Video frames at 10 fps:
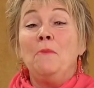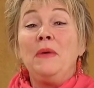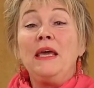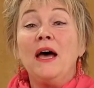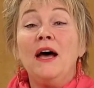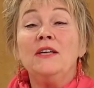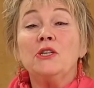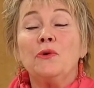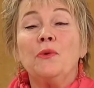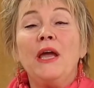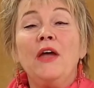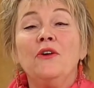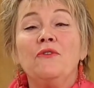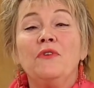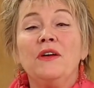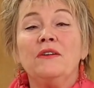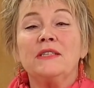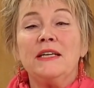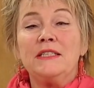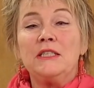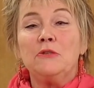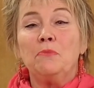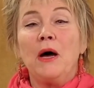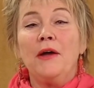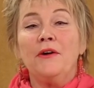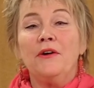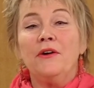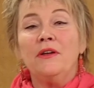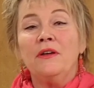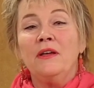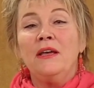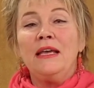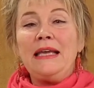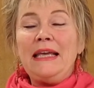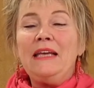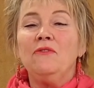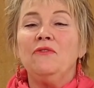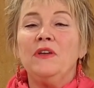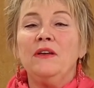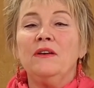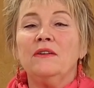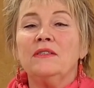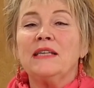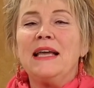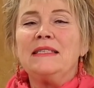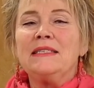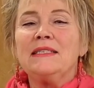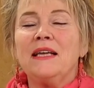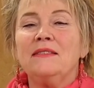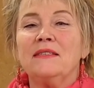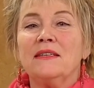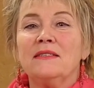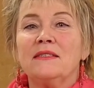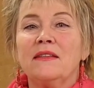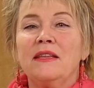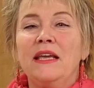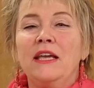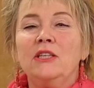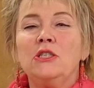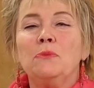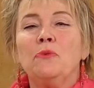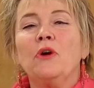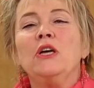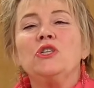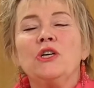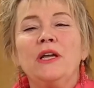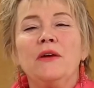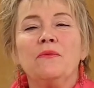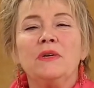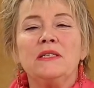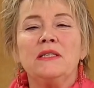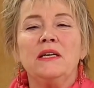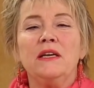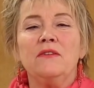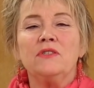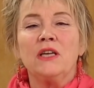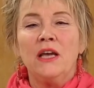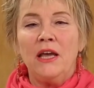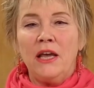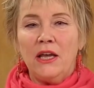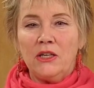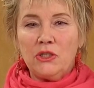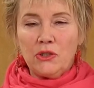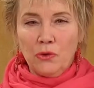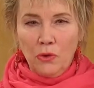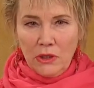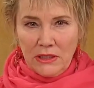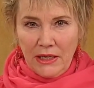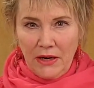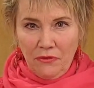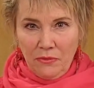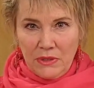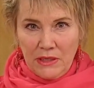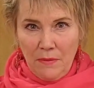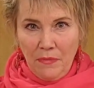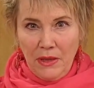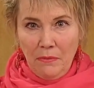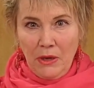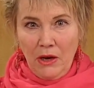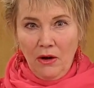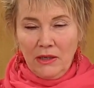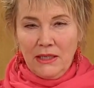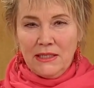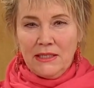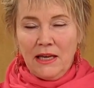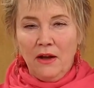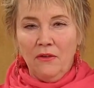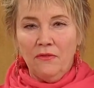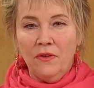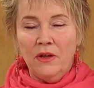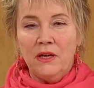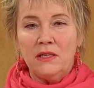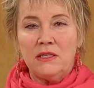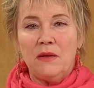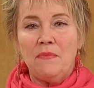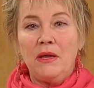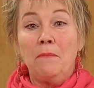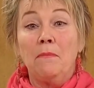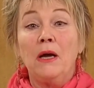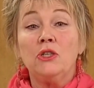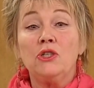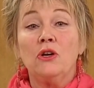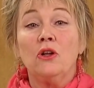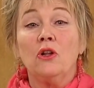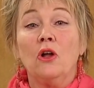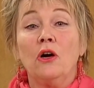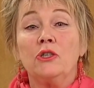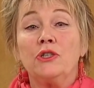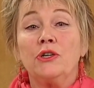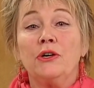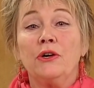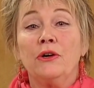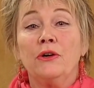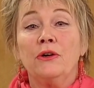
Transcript: Because Creator feels inspired. It feels and senses that the inspiration it receives is sourcing from something beyond itself, something much larger.